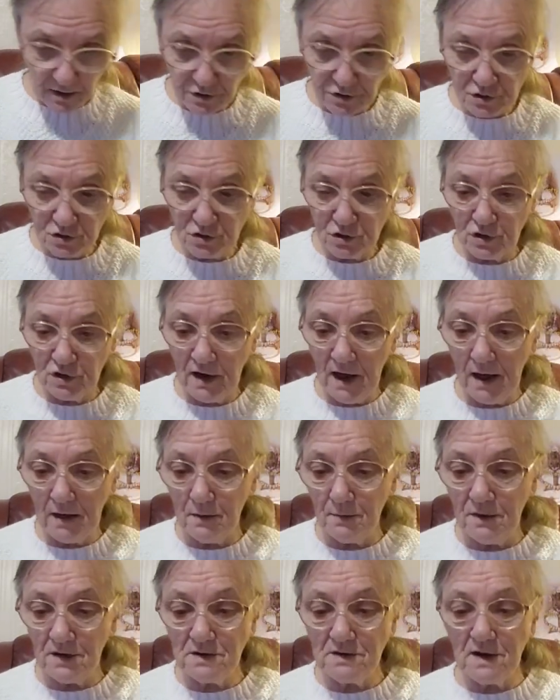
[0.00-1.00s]
And she should
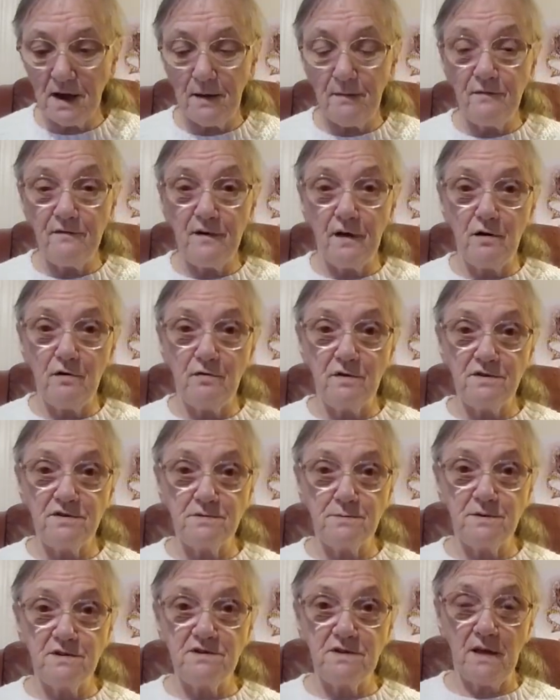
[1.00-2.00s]
get them in time for
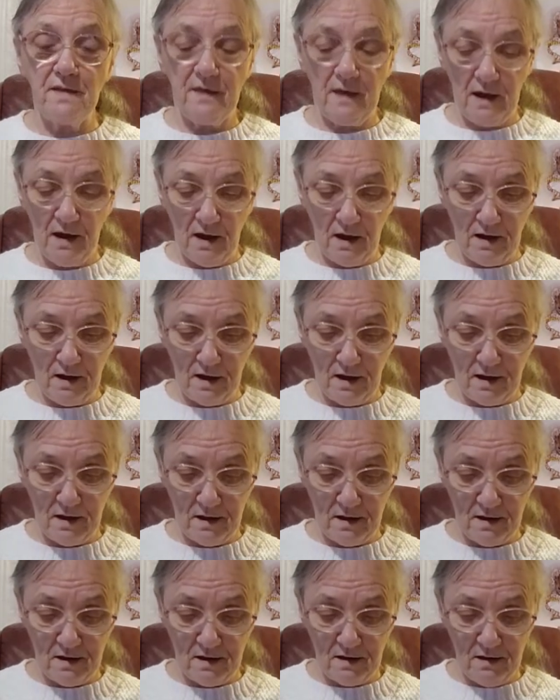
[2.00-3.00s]
Christmas, I think.
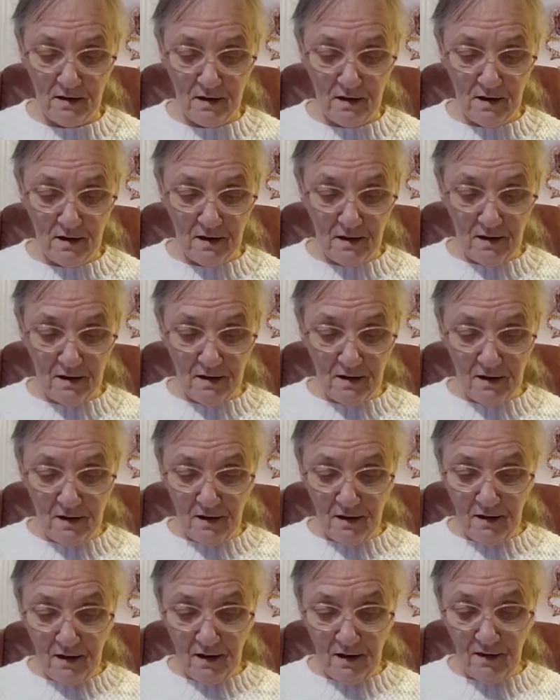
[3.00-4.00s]
And
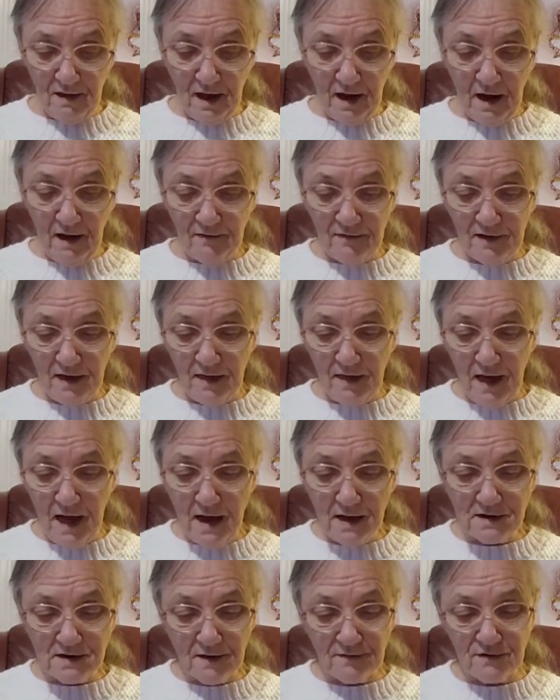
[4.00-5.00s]
then after
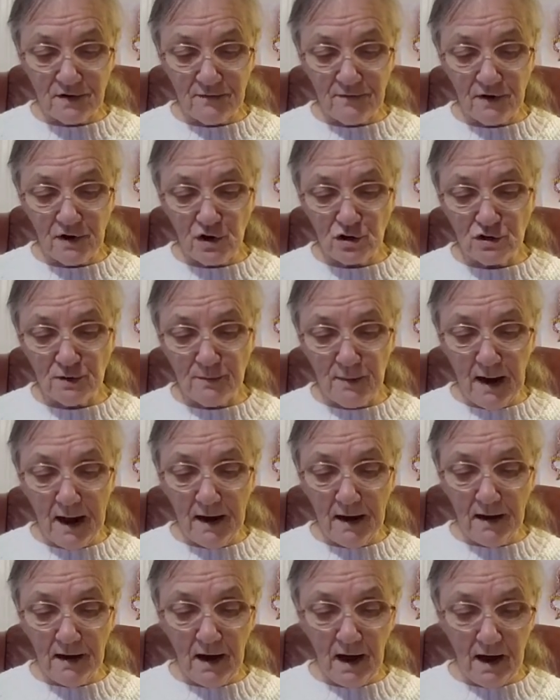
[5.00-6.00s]
that, after I finish the
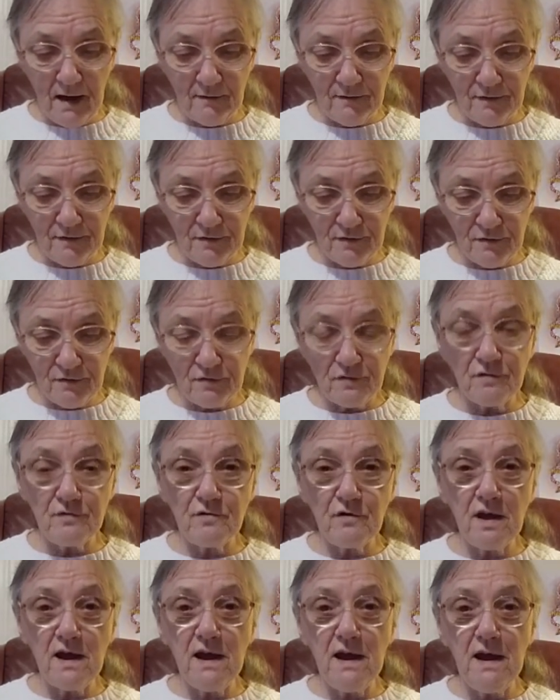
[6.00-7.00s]
blanket, I have
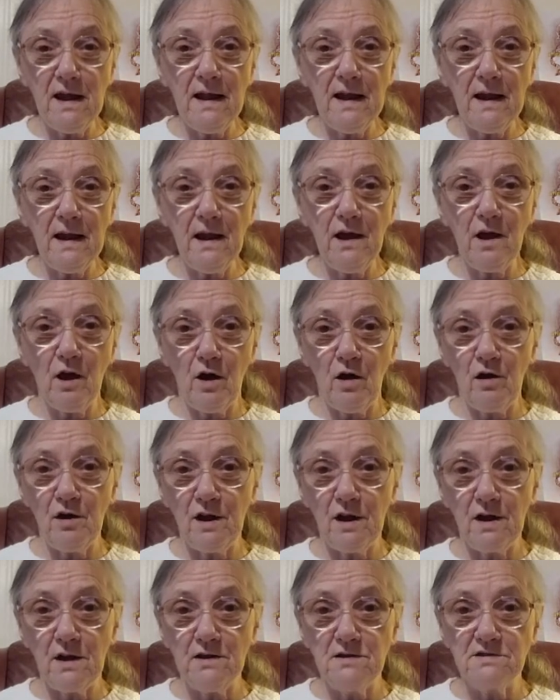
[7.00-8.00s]
three little
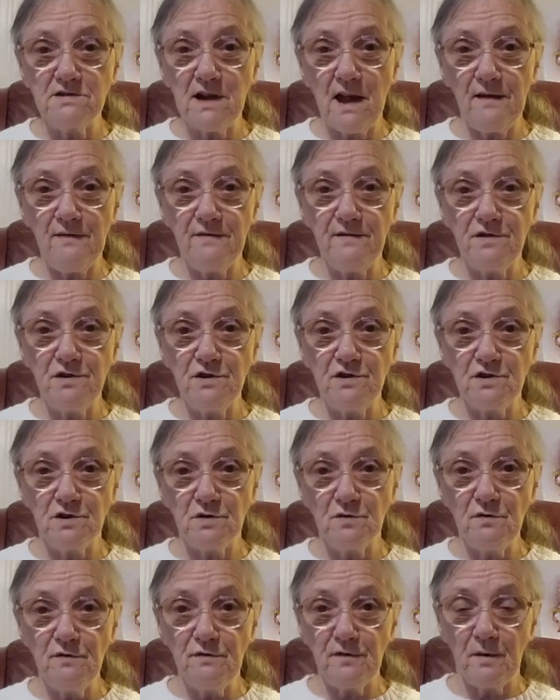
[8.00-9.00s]
cardigans left to
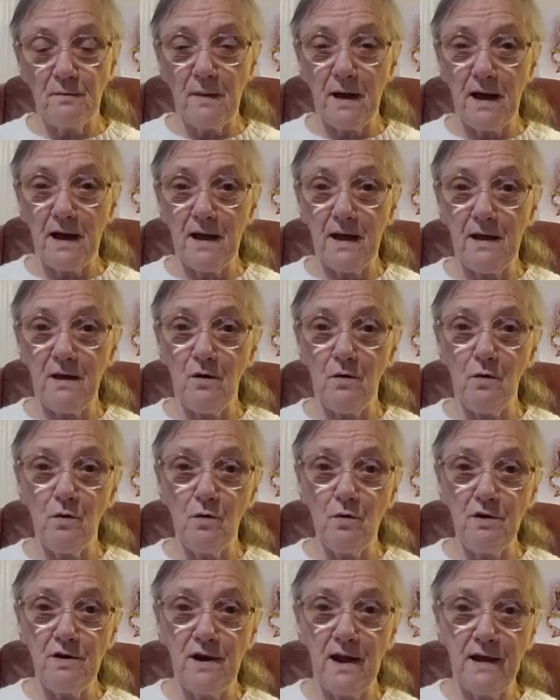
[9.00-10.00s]
do for my
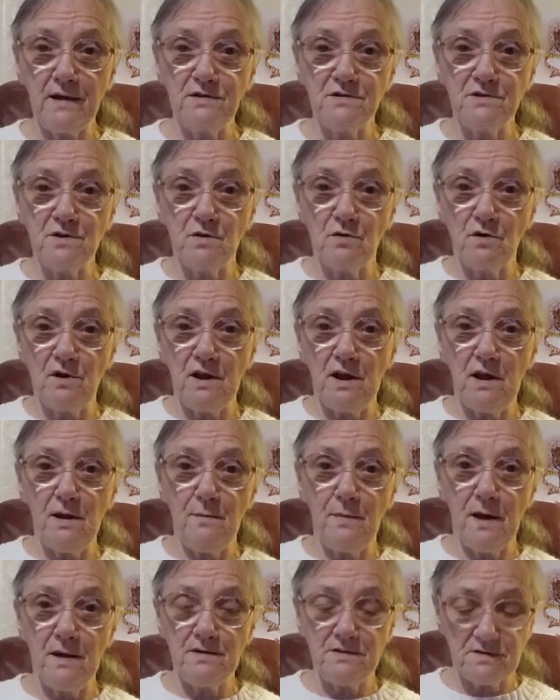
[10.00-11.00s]
old next door
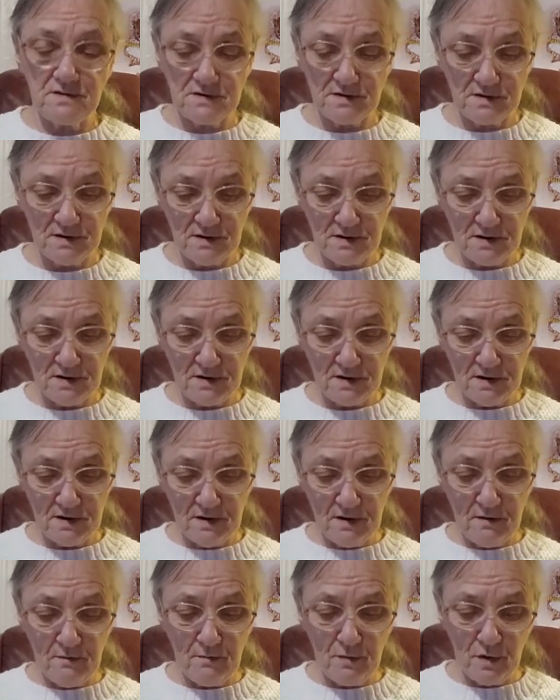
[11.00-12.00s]
neighbour's
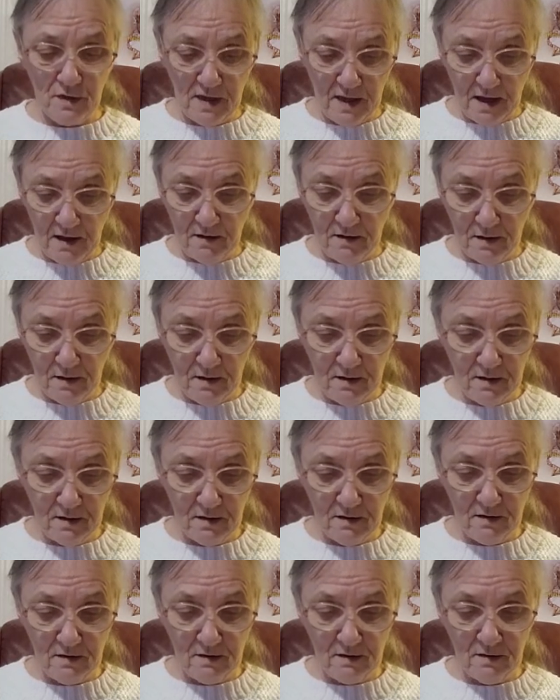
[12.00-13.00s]
mother,
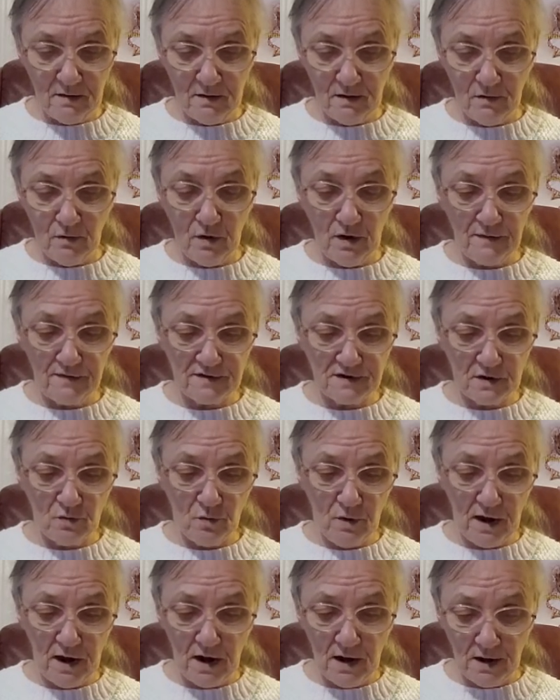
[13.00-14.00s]
who lives
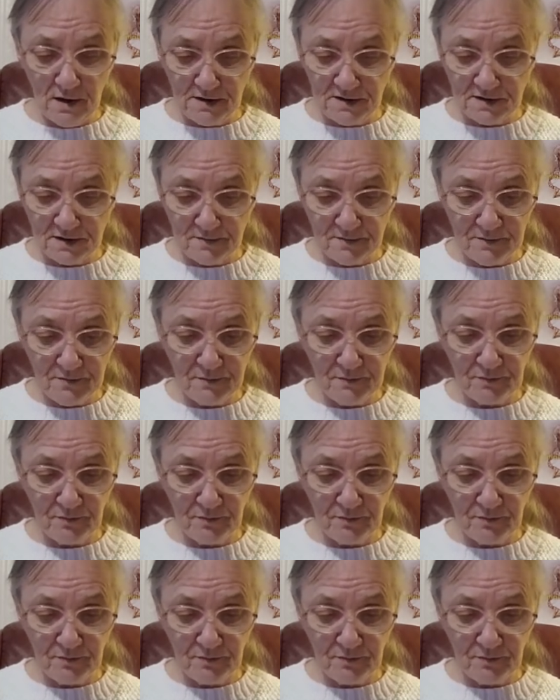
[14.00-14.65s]
in Wales.